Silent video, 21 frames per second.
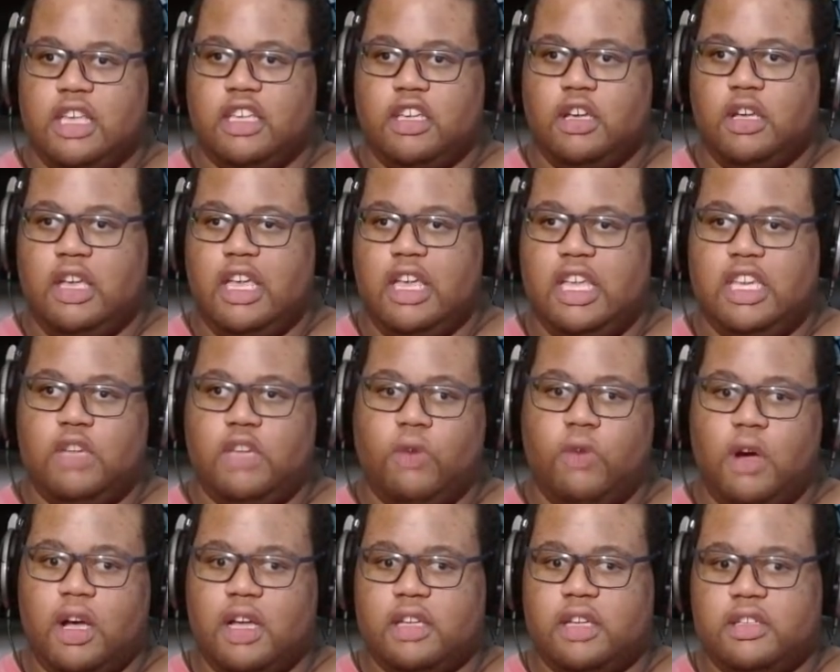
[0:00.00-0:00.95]
80
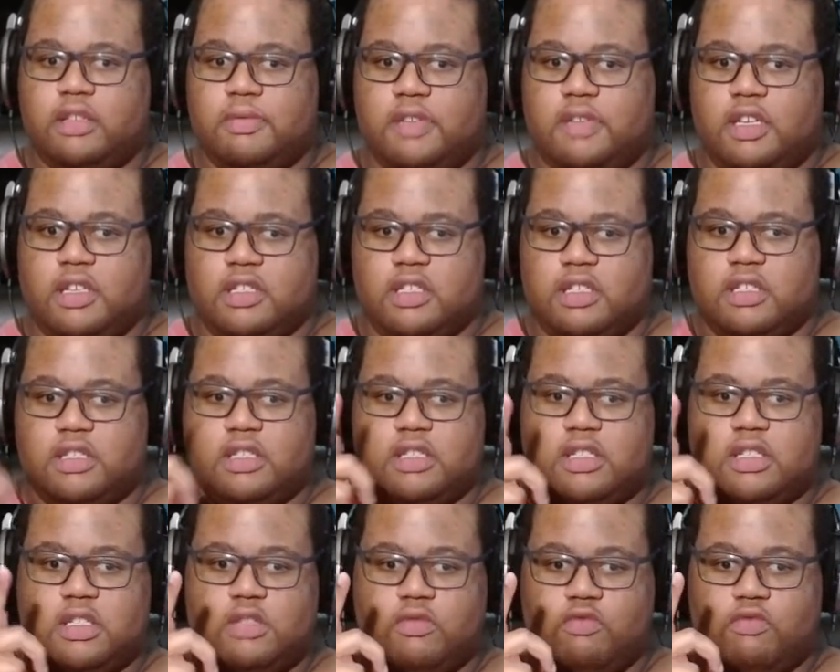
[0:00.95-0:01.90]
watts because
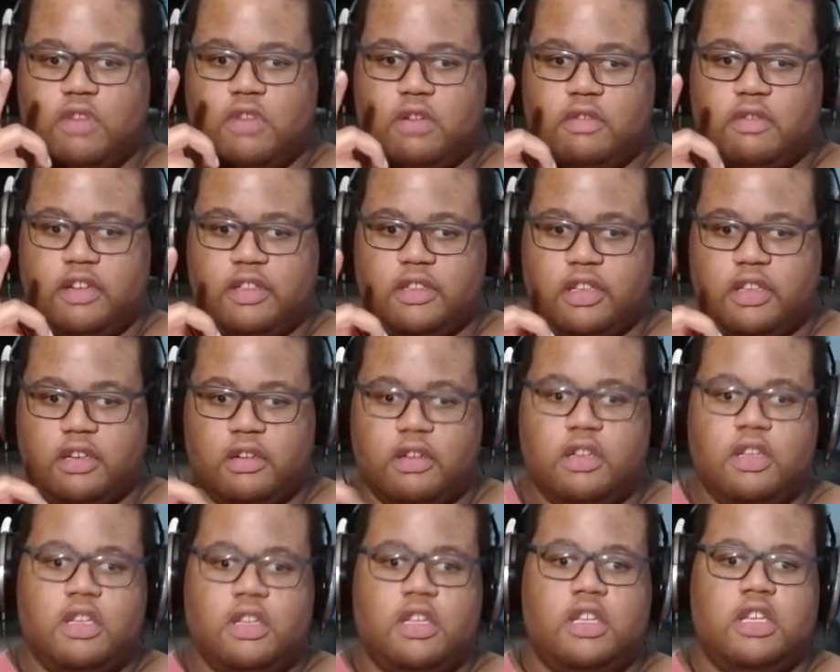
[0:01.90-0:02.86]
it's one right there.
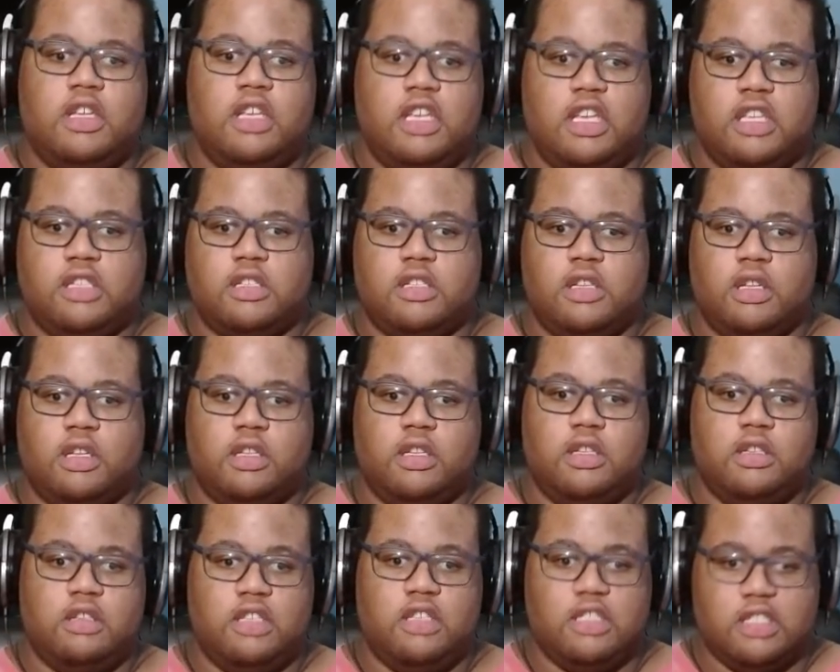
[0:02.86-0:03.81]
It's
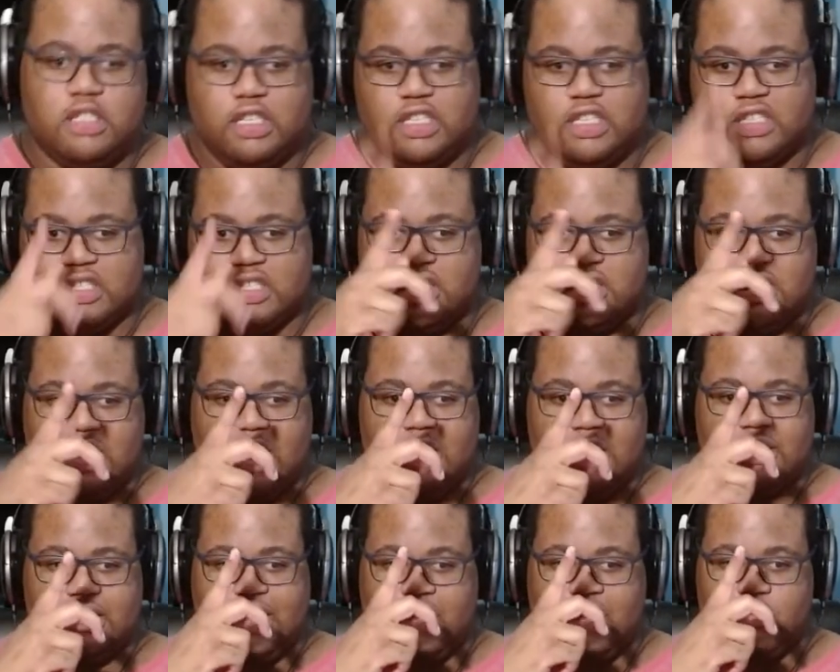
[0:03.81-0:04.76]

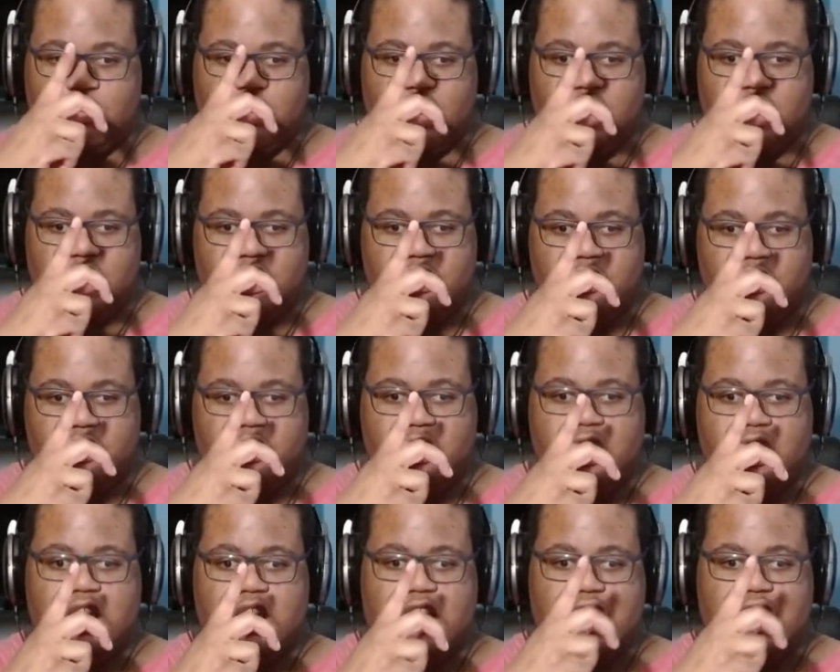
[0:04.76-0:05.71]
not that one right here.
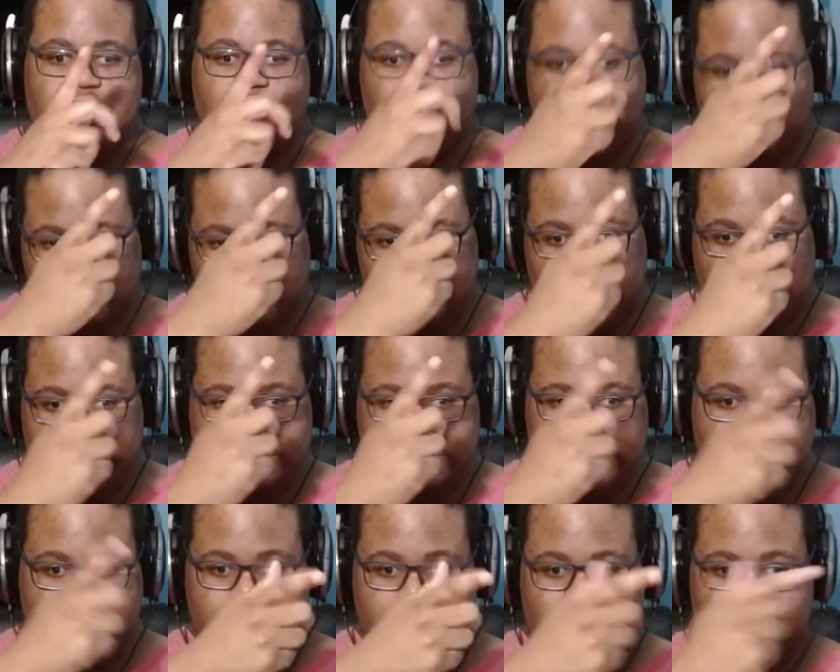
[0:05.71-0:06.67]
It's literally that
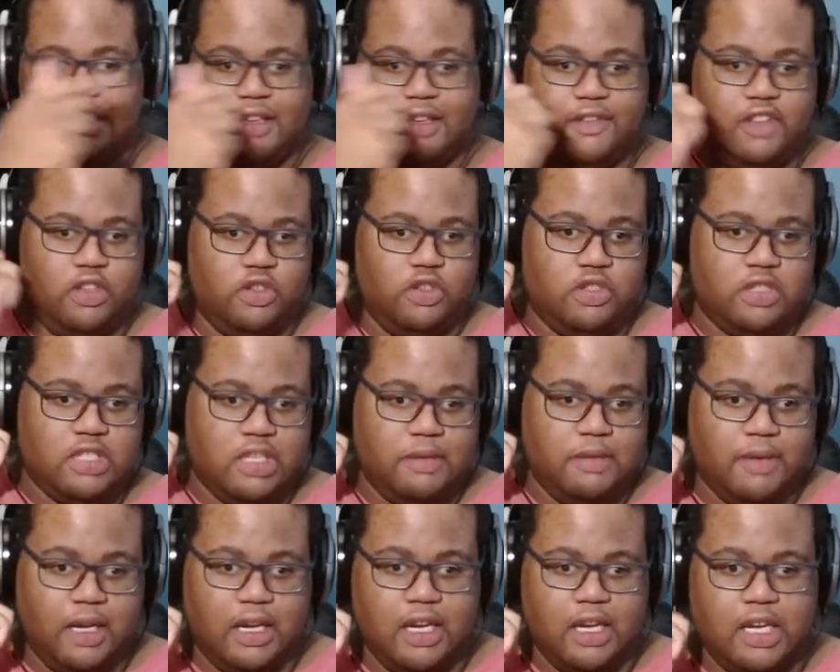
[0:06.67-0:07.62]
same exact TV you see
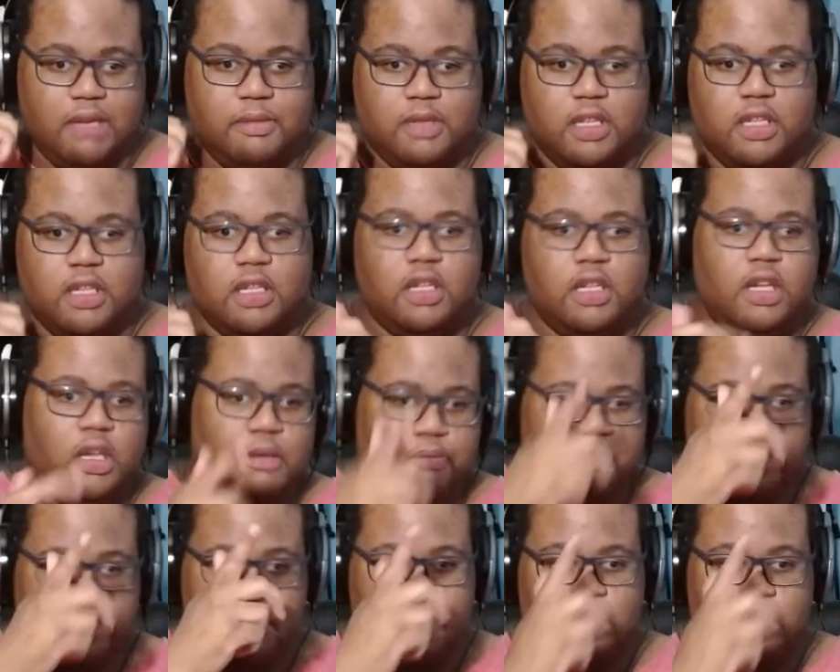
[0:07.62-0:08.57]
behind me,
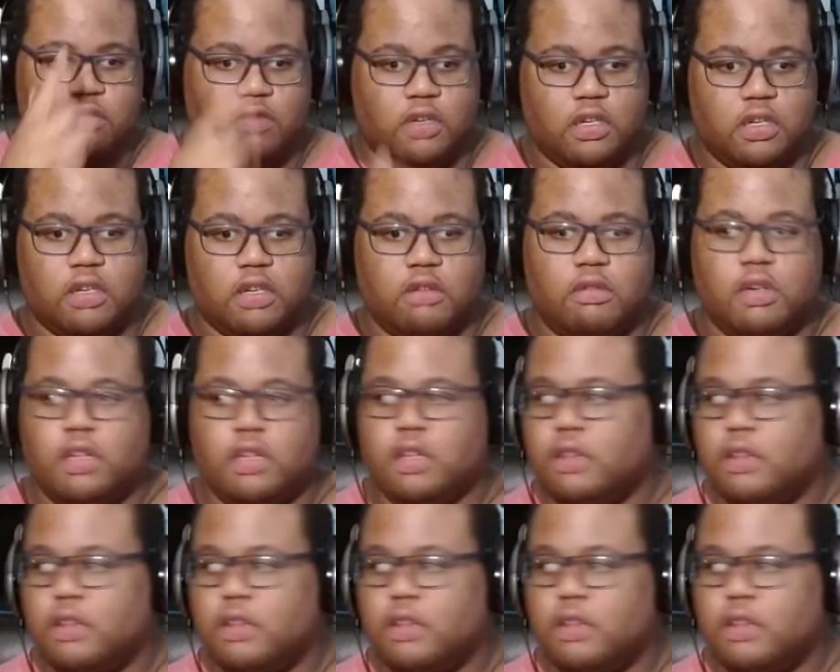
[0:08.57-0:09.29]
but one on the wall.